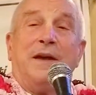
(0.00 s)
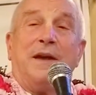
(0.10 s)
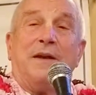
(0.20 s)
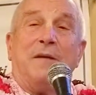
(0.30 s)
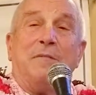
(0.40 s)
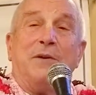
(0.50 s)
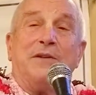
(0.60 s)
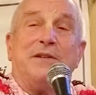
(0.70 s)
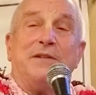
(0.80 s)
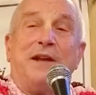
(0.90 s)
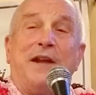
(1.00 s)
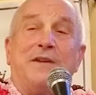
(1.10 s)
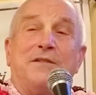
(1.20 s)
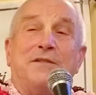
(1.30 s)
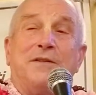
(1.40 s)
And Narad Muni says,
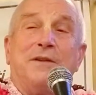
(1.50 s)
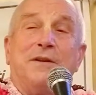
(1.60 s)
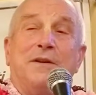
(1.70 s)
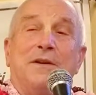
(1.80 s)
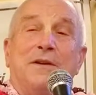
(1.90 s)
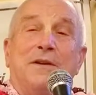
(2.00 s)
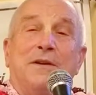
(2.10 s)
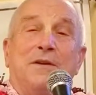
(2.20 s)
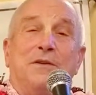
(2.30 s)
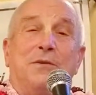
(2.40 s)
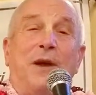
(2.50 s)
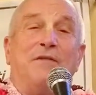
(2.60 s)
"Yes. Do you have